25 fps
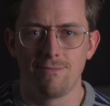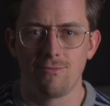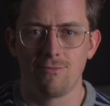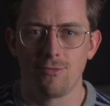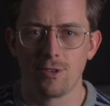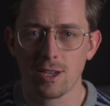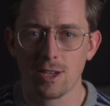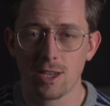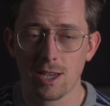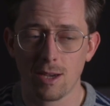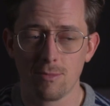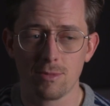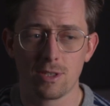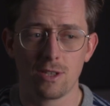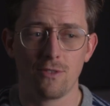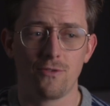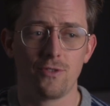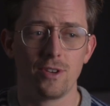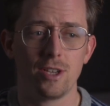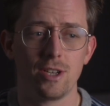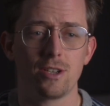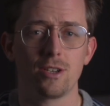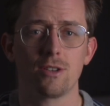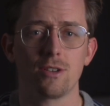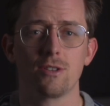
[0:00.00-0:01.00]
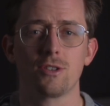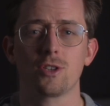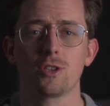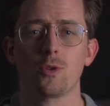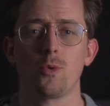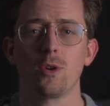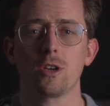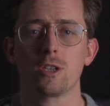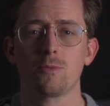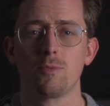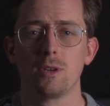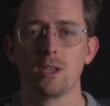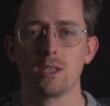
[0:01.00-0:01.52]
When it comes to features,
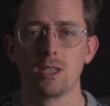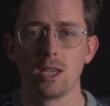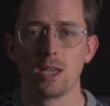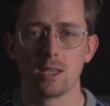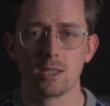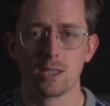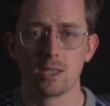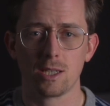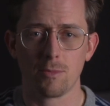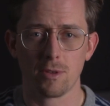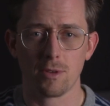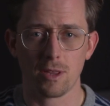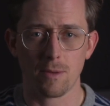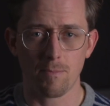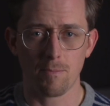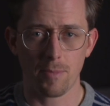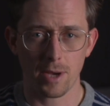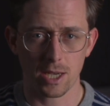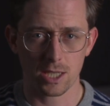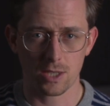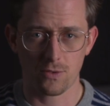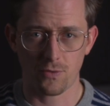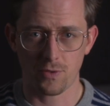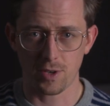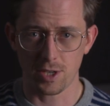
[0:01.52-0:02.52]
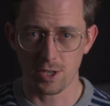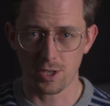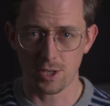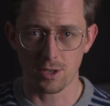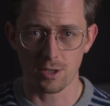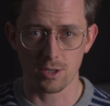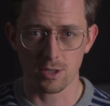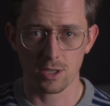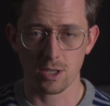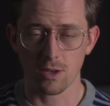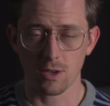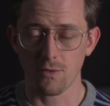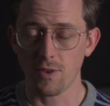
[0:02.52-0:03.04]
Squarespace has some of the best
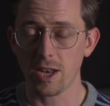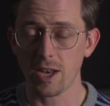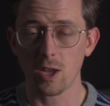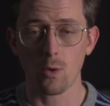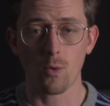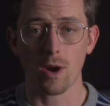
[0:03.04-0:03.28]
features of any